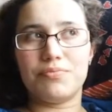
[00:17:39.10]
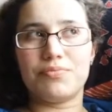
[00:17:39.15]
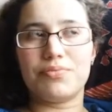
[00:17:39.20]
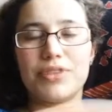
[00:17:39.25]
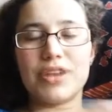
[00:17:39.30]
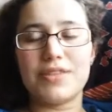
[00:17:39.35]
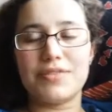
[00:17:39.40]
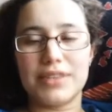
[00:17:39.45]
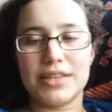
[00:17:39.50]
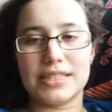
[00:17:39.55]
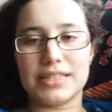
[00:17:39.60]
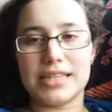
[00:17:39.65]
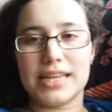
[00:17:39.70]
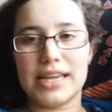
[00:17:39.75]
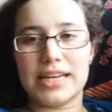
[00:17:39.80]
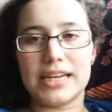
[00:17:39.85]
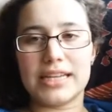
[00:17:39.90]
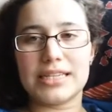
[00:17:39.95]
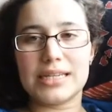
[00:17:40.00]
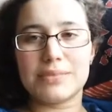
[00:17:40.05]
previously,
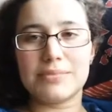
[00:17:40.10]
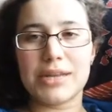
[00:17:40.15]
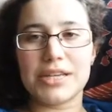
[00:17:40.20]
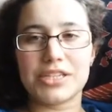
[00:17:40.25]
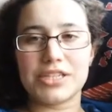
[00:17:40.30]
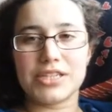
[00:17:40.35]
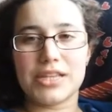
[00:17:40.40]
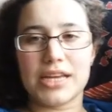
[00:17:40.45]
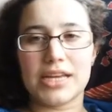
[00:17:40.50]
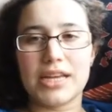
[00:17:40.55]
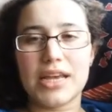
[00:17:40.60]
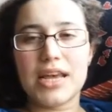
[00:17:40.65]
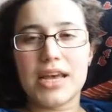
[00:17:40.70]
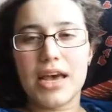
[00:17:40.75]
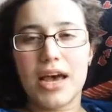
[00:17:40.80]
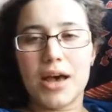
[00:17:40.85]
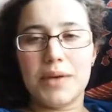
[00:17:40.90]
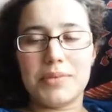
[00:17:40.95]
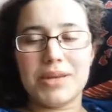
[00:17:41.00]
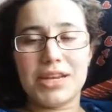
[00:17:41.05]
and I did mention it
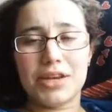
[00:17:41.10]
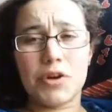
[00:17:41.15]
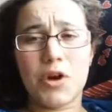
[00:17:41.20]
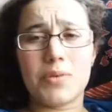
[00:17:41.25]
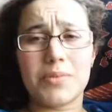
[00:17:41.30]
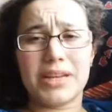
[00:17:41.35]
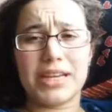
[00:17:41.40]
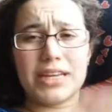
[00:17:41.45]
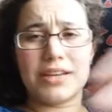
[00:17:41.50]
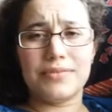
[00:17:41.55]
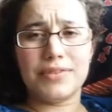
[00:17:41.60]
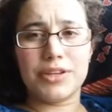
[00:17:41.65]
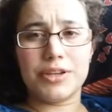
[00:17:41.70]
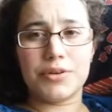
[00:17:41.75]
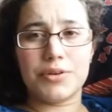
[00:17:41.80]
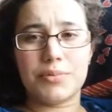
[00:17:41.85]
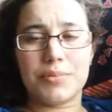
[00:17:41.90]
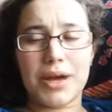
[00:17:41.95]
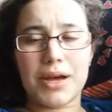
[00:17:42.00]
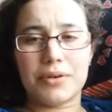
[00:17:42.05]
um, in a comment in a
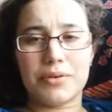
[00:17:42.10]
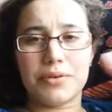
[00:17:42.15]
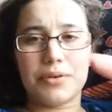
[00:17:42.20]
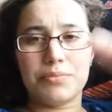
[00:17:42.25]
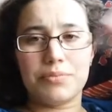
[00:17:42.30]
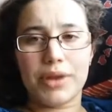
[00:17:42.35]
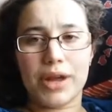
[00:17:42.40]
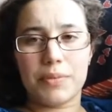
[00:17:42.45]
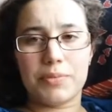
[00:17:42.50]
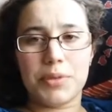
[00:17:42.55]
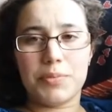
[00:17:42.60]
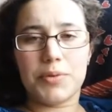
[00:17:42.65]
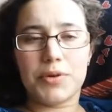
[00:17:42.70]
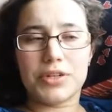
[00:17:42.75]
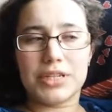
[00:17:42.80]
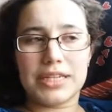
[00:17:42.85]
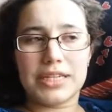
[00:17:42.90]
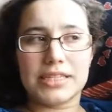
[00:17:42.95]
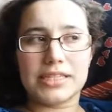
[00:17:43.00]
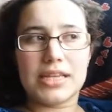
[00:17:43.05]
video about Bring Up the
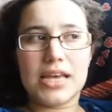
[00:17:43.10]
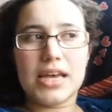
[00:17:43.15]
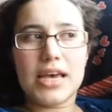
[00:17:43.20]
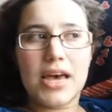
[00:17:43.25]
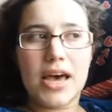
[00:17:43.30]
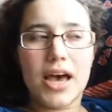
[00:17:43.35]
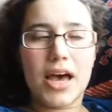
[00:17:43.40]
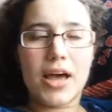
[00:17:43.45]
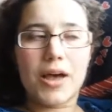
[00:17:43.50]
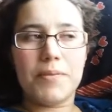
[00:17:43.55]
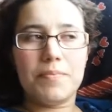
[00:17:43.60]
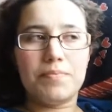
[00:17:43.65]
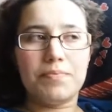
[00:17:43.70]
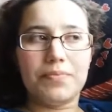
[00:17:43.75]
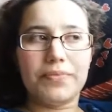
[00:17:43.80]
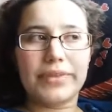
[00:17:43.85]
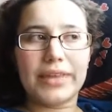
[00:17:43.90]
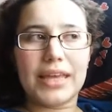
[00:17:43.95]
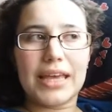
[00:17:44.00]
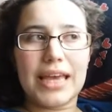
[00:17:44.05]
Bodies, um,
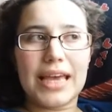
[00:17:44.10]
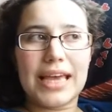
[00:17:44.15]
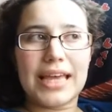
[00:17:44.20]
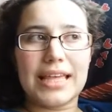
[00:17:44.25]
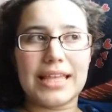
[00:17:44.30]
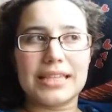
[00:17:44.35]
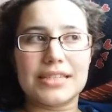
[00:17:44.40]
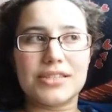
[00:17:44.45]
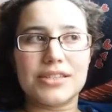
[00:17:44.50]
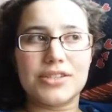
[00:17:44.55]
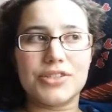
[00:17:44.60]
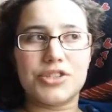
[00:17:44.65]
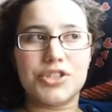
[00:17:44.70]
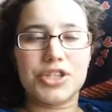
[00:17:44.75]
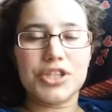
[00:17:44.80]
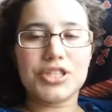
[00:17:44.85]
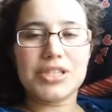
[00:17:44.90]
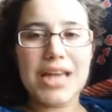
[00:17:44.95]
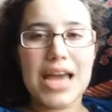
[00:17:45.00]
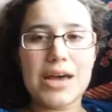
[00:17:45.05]
is
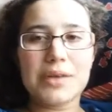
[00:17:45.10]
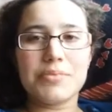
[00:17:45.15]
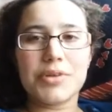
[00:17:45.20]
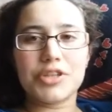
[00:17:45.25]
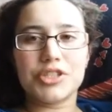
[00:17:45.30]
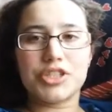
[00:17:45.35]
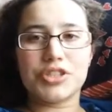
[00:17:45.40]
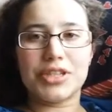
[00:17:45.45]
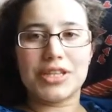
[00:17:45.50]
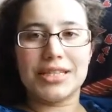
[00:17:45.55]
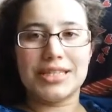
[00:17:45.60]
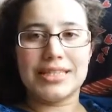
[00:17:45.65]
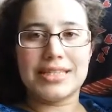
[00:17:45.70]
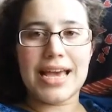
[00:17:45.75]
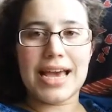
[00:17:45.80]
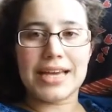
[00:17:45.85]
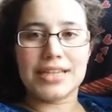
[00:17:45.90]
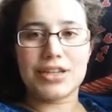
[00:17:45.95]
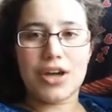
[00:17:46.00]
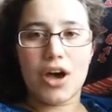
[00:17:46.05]
just how much the
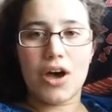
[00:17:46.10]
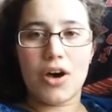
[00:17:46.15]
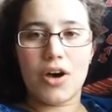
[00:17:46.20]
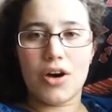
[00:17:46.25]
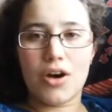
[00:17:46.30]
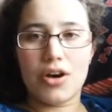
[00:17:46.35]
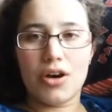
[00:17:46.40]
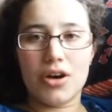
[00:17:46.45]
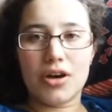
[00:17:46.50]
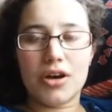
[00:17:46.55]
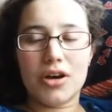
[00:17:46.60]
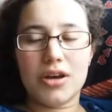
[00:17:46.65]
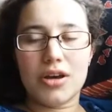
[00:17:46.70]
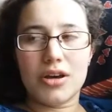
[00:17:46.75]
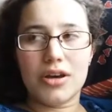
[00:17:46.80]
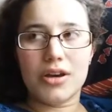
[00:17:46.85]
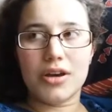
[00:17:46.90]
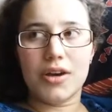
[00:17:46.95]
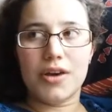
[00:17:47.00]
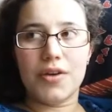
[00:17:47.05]
dead are
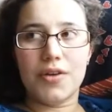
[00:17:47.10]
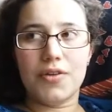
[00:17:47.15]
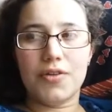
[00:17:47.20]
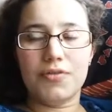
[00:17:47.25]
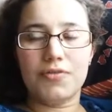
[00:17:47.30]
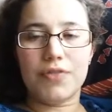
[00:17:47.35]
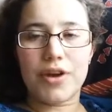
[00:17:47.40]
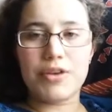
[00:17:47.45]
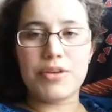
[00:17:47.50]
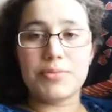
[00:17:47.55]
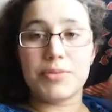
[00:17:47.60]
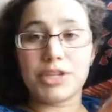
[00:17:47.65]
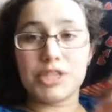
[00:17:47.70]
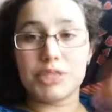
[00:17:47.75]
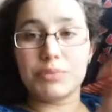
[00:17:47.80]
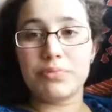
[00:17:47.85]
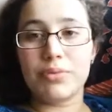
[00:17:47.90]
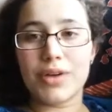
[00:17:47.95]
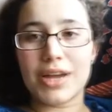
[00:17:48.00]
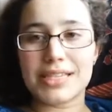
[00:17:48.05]
very
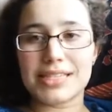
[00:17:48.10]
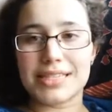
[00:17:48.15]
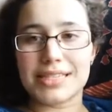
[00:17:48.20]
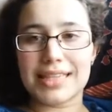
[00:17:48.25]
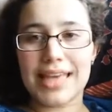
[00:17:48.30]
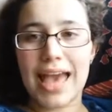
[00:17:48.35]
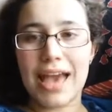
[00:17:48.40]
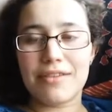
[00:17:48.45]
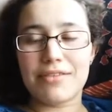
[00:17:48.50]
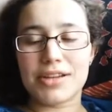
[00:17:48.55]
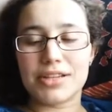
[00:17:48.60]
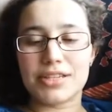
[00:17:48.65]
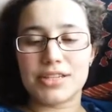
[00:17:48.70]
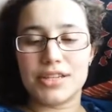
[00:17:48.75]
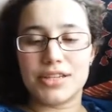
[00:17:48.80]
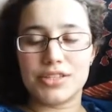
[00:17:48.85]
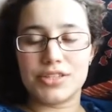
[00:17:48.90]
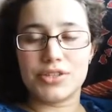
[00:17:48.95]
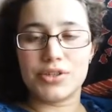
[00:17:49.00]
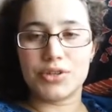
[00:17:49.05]
much present
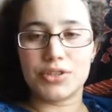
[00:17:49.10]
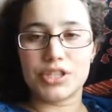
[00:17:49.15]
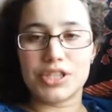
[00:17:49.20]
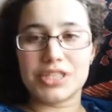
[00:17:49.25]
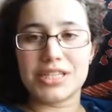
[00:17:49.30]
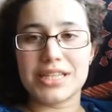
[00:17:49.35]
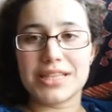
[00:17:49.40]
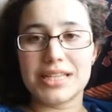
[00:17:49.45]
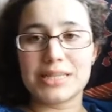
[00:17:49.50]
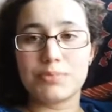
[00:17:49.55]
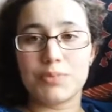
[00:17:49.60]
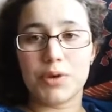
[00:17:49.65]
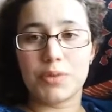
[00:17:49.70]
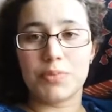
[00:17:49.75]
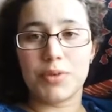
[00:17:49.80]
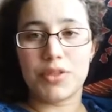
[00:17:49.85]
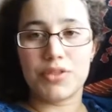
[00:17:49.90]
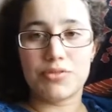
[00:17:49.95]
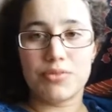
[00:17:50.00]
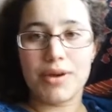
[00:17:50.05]
characters, not just in this book
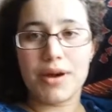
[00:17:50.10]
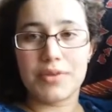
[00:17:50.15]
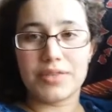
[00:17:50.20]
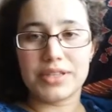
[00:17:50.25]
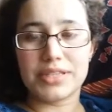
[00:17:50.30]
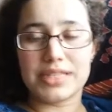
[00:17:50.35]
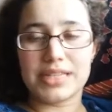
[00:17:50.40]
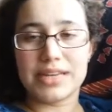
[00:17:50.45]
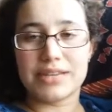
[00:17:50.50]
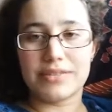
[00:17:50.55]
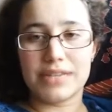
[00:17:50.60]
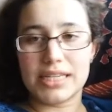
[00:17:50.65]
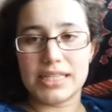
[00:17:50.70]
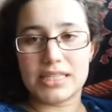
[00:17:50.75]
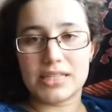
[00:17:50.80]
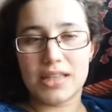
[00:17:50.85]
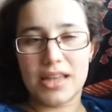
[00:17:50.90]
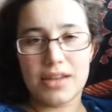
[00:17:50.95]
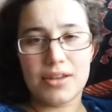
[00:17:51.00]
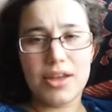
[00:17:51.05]
but throughout the
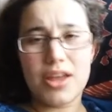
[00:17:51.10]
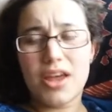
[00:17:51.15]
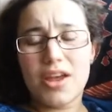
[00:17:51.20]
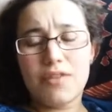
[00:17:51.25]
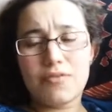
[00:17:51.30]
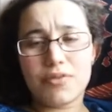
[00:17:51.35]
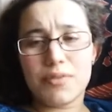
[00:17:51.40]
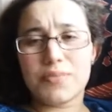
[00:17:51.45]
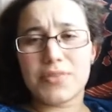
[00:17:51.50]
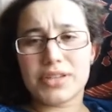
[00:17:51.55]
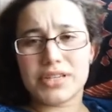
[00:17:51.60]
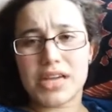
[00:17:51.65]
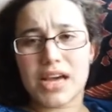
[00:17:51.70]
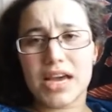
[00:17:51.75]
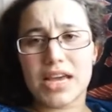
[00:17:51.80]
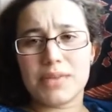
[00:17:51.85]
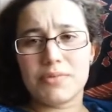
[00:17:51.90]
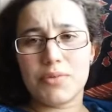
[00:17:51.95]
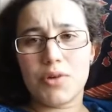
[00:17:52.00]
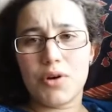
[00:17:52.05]
series, like from the
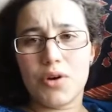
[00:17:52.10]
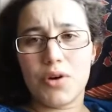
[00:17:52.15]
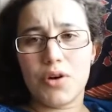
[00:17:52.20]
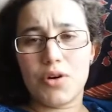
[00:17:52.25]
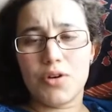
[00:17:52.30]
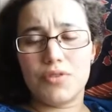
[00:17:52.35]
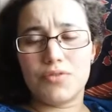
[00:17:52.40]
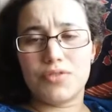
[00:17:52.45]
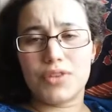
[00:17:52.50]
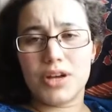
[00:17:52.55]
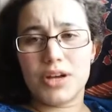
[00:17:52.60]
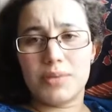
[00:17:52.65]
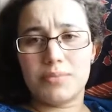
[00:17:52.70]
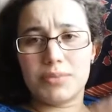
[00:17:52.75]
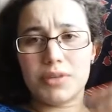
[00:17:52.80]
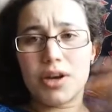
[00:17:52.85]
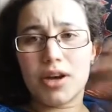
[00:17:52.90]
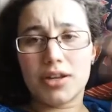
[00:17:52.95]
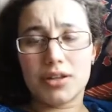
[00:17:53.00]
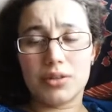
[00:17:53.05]
time of um,
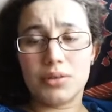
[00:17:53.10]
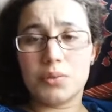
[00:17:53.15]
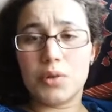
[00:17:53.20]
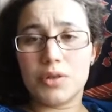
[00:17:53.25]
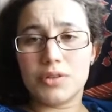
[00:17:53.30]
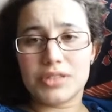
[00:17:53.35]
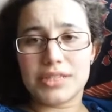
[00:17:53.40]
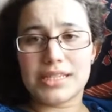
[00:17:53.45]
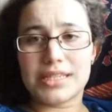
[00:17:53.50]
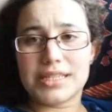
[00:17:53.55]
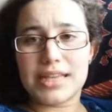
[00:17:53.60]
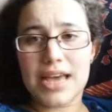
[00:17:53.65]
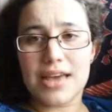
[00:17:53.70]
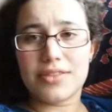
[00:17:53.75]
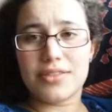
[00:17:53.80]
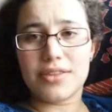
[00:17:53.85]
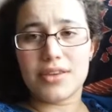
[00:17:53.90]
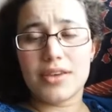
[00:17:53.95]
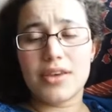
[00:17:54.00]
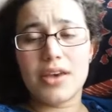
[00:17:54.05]
Cardinal Wolsey's death
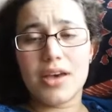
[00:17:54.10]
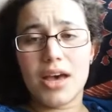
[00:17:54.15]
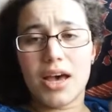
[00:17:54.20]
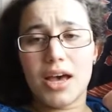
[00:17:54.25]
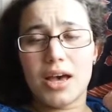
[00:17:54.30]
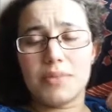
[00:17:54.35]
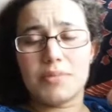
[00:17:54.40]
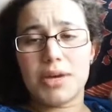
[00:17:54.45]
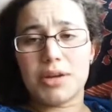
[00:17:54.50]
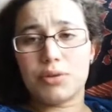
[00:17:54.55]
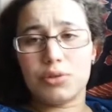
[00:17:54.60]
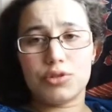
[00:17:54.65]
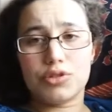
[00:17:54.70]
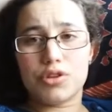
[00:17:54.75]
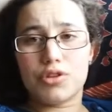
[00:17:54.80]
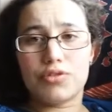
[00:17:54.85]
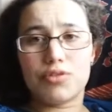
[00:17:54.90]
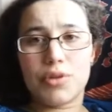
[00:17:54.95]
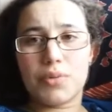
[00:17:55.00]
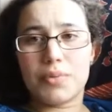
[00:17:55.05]
um, and
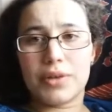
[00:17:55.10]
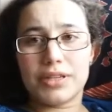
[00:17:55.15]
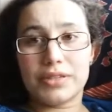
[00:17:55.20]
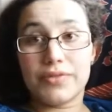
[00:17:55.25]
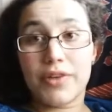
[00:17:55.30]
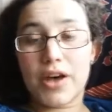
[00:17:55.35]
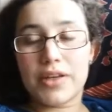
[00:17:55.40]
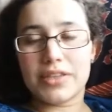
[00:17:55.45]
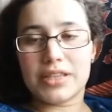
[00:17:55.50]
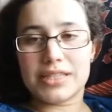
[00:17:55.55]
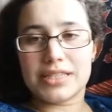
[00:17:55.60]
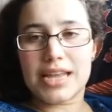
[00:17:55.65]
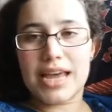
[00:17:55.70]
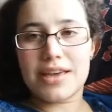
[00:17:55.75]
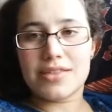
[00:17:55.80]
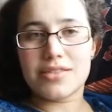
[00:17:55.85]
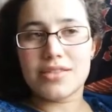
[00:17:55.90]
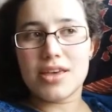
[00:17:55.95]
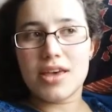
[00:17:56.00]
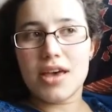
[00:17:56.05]
also Cromwell's father's
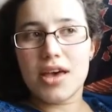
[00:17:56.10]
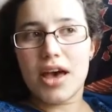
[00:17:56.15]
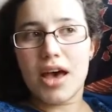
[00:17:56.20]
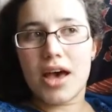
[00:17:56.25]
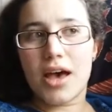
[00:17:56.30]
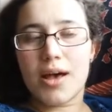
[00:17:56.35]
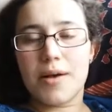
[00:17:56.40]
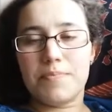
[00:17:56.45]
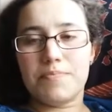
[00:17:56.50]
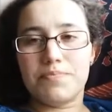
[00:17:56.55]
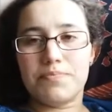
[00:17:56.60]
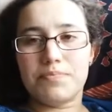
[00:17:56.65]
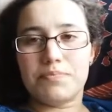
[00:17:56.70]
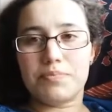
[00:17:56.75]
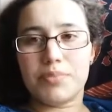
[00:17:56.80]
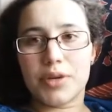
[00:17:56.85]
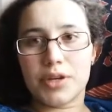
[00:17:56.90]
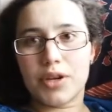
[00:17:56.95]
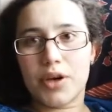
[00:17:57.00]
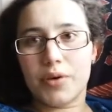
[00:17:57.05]
death. Um,
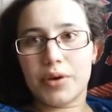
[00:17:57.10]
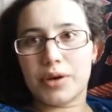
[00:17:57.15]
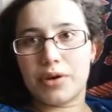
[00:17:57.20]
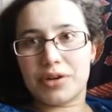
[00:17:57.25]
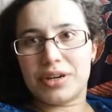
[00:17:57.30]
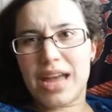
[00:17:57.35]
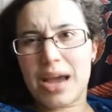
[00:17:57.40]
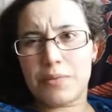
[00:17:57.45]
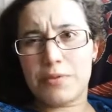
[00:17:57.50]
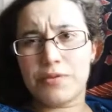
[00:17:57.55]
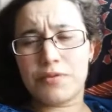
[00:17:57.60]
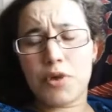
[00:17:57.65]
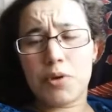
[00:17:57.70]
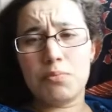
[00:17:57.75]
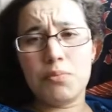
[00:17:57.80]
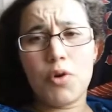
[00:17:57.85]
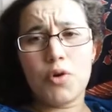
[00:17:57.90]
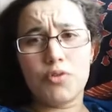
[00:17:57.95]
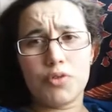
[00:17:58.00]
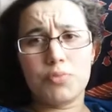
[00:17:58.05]
but going on now, we've got
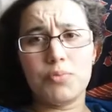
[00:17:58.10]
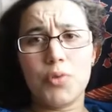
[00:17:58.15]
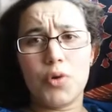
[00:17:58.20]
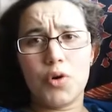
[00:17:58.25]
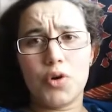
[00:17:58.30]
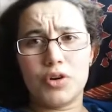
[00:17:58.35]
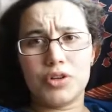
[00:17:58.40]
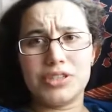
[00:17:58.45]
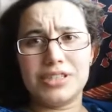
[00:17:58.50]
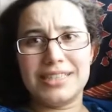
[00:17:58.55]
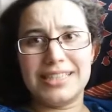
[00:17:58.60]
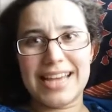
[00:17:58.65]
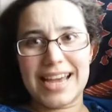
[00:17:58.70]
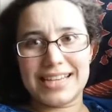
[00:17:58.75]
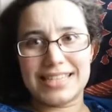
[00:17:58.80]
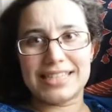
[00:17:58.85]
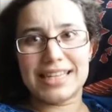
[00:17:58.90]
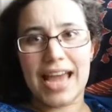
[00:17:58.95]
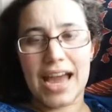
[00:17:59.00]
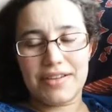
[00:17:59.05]
more and more
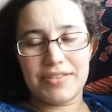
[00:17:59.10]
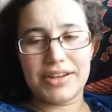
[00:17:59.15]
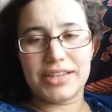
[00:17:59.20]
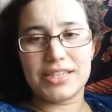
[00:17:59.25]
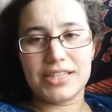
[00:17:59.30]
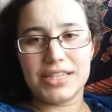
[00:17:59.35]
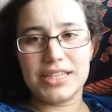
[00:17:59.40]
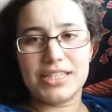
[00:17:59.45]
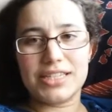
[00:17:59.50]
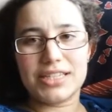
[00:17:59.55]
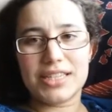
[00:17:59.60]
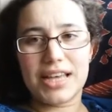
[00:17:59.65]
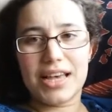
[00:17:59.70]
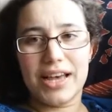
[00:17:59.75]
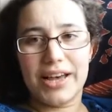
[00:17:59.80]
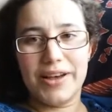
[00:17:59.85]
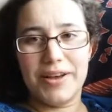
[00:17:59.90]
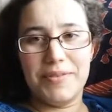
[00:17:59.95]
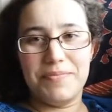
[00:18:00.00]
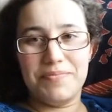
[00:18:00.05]
dead characters
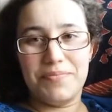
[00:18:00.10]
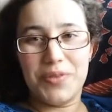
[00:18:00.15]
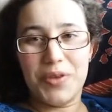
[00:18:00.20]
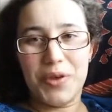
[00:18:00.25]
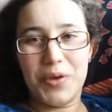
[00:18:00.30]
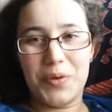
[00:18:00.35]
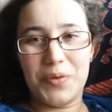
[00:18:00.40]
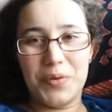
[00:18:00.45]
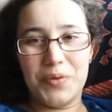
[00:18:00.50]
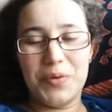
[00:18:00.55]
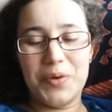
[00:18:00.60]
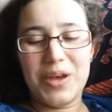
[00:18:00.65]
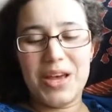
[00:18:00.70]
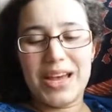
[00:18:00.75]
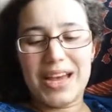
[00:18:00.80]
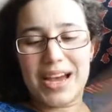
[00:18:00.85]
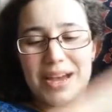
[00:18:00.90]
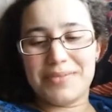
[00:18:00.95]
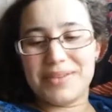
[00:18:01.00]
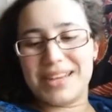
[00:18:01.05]
um, who,
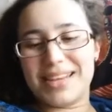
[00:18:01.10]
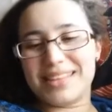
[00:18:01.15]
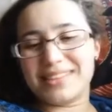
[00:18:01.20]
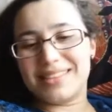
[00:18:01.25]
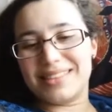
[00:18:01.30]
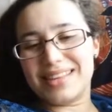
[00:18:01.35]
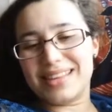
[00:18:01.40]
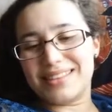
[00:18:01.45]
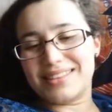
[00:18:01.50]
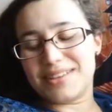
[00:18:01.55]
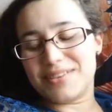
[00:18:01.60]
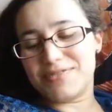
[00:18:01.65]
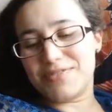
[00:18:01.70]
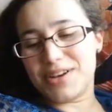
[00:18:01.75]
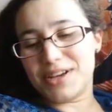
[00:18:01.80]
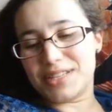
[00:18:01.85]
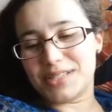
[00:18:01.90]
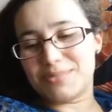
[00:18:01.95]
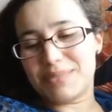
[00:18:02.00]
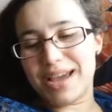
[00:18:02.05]
I mean, in, in the
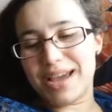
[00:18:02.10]
first